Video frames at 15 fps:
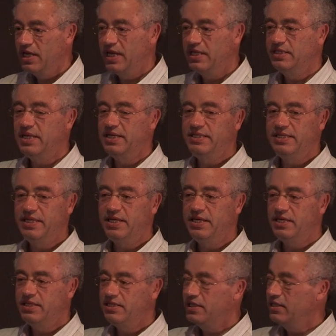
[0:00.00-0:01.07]
And then
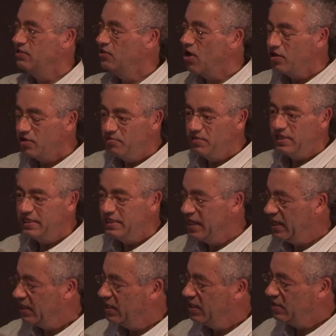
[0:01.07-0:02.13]
the, the document
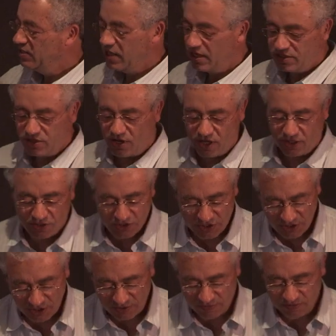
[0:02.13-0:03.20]
linking
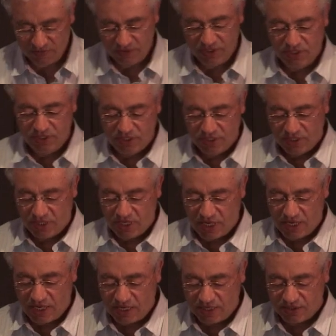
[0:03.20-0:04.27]
technology.
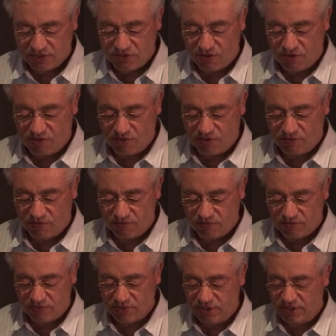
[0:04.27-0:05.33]
Uh, so
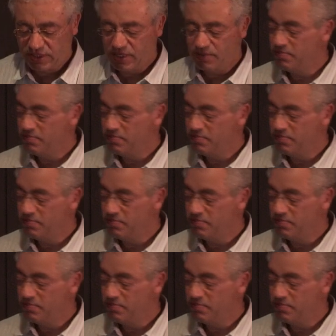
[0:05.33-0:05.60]
the